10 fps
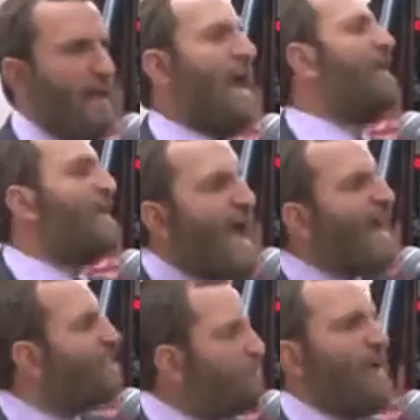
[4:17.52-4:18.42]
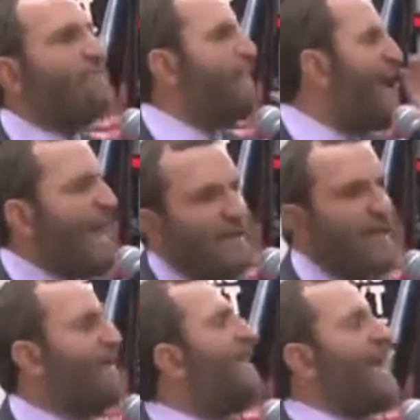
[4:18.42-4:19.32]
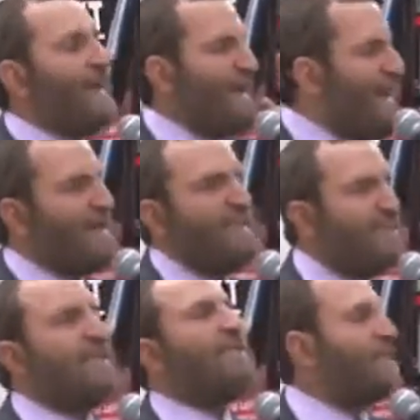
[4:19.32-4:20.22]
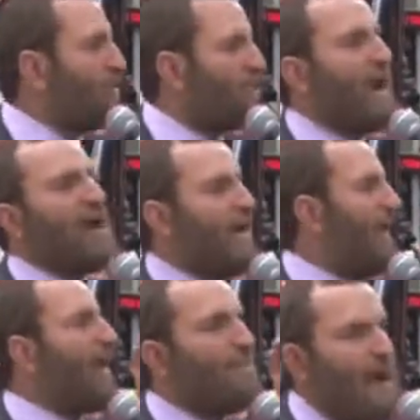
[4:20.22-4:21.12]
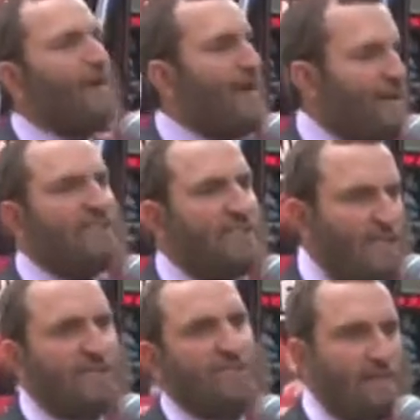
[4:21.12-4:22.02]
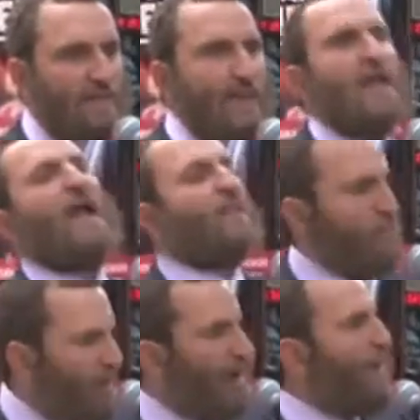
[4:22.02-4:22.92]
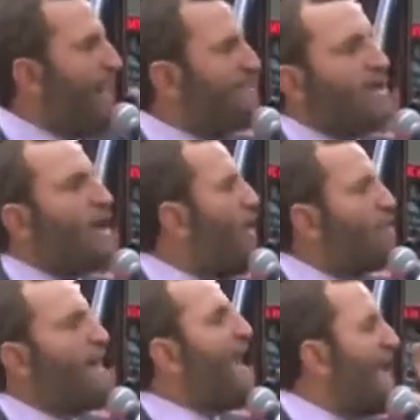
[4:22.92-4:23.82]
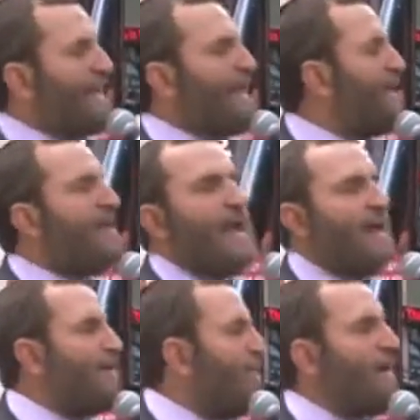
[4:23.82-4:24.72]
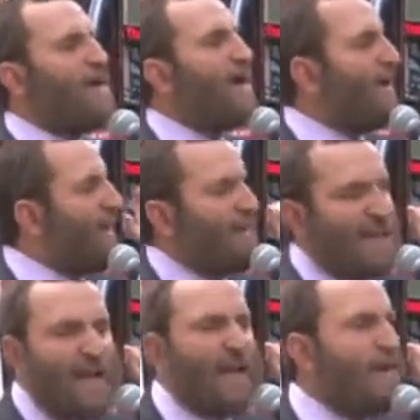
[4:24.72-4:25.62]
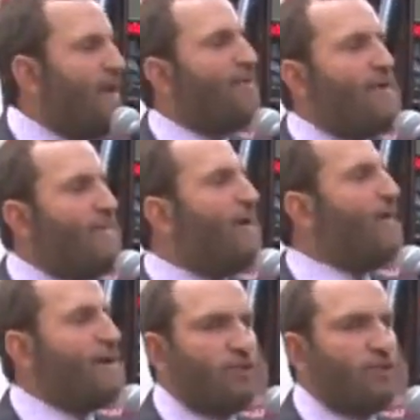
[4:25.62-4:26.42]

and last week beheaded an innocent Israeli-American citizen, and 3 weeks ago beheaded yet another American